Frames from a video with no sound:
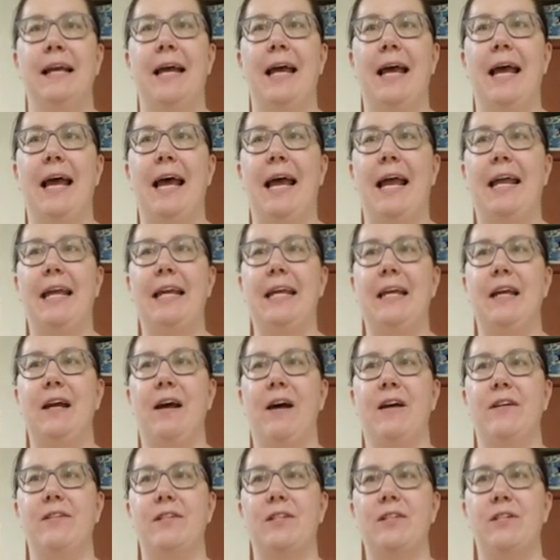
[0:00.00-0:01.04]
I
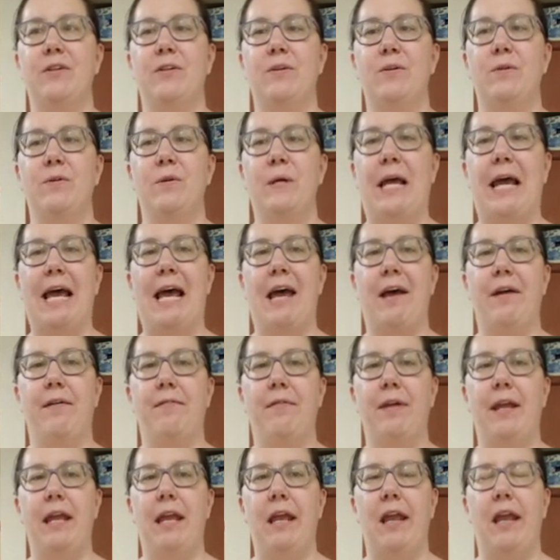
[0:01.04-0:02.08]
also
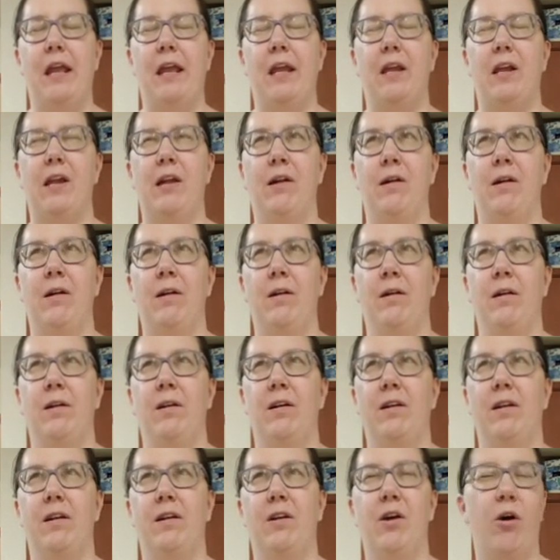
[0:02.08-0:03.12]
have a
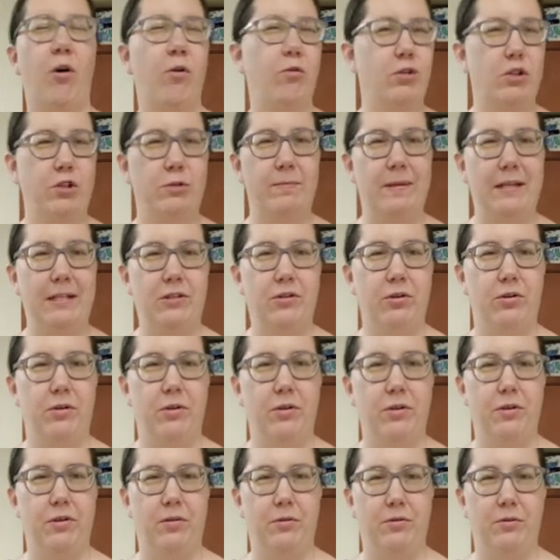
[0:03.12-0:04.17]
coach
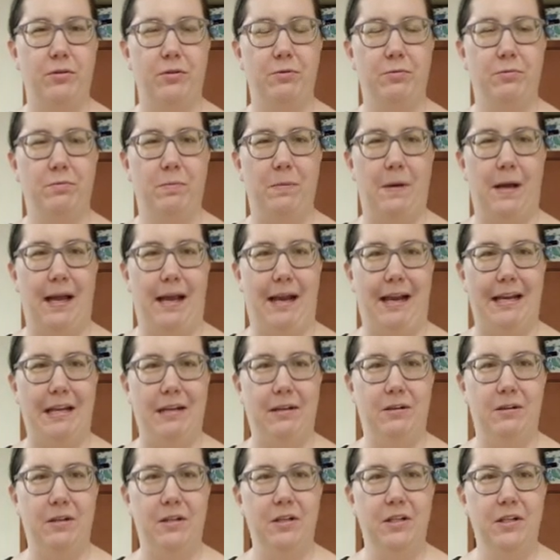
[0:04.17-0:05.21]
mentor through
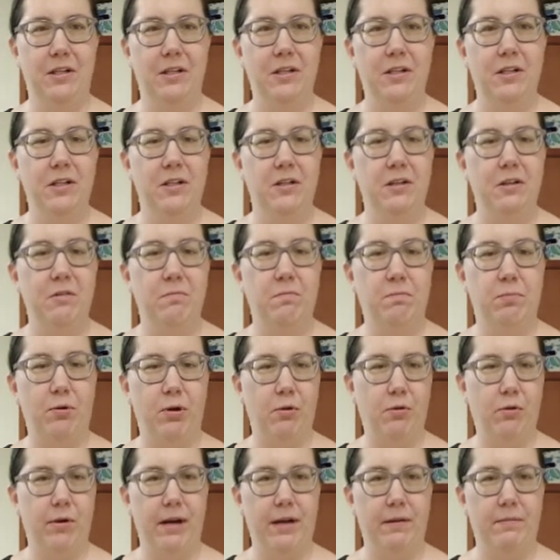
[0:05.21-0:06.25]
my
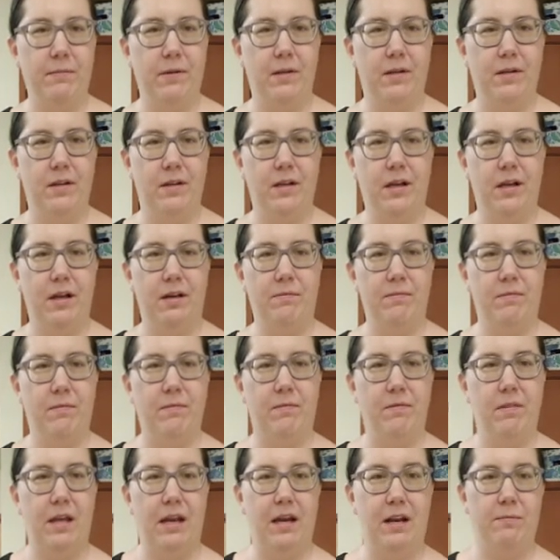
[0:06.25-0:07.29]
program
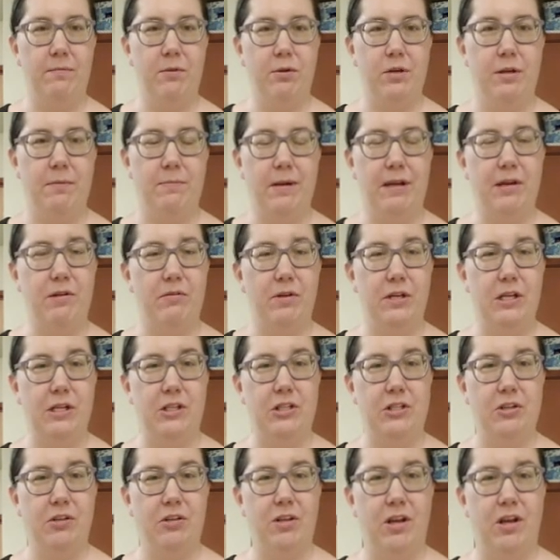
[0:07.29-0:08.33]
that I'm earning my
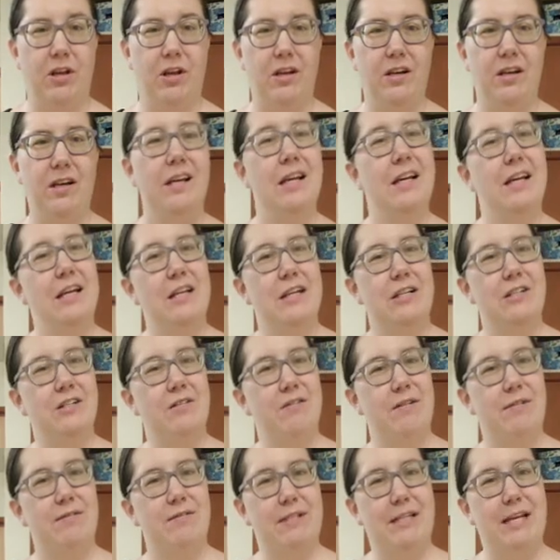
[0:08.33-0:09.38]
credential on.
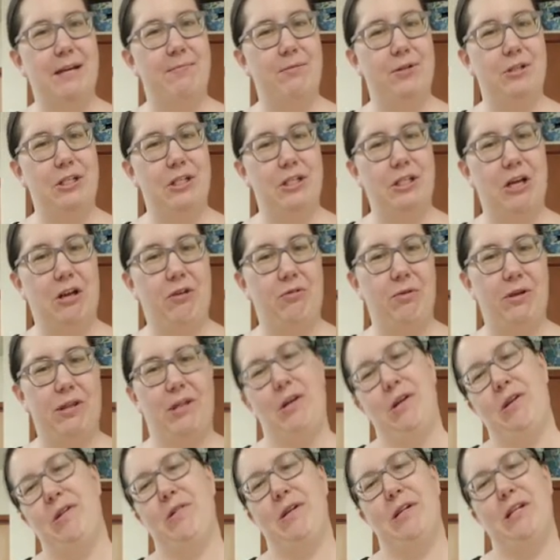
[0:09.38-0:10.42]
So I was able to talk with
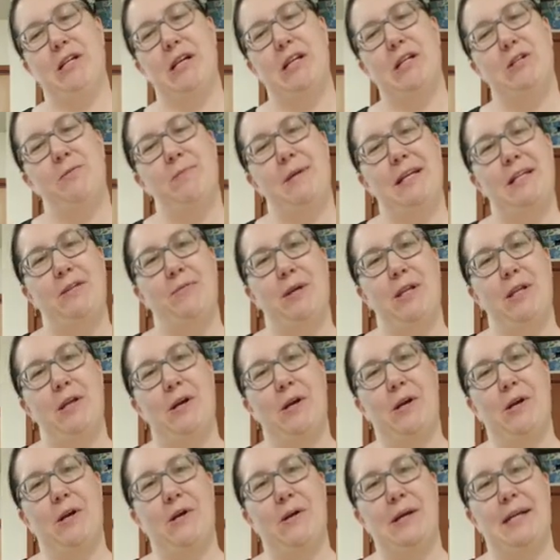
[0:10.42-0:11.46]
her and touch base with
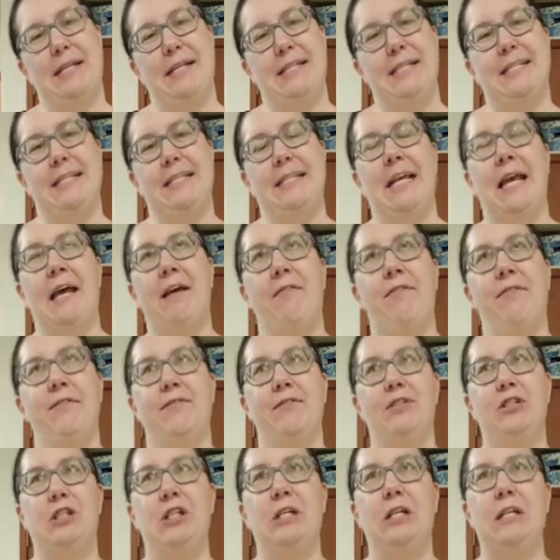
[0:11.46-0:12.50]
her and stuff.
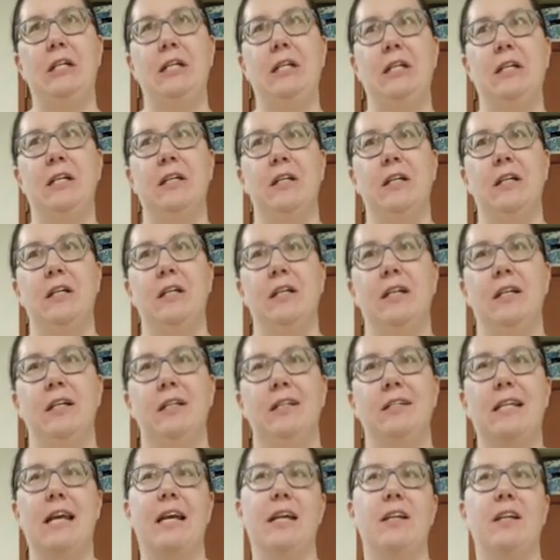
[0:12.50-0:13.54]
She
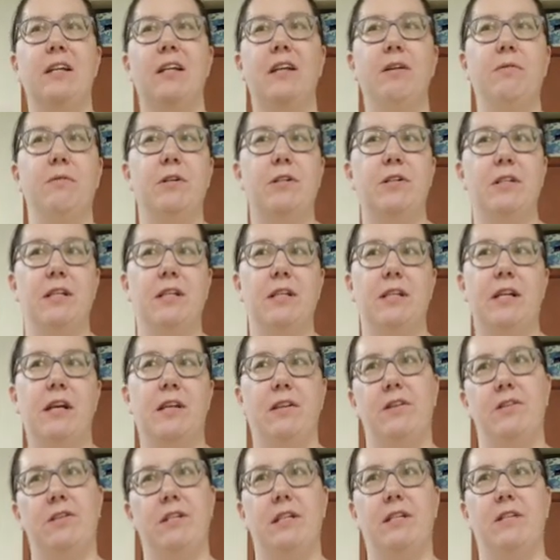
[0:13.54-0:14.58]
technically works in
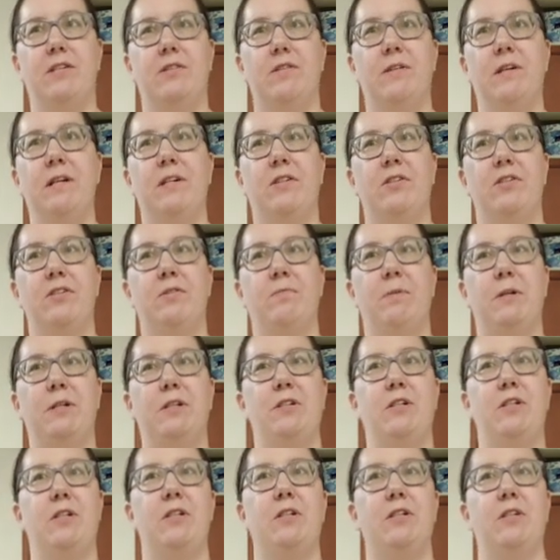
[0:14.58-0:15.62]
another district, but
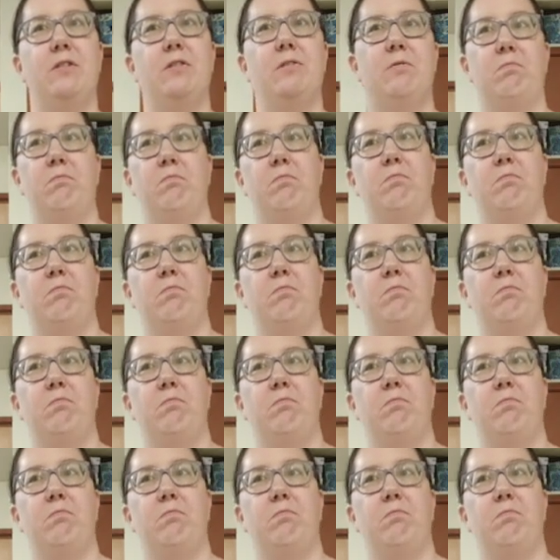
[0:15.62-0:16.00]
she's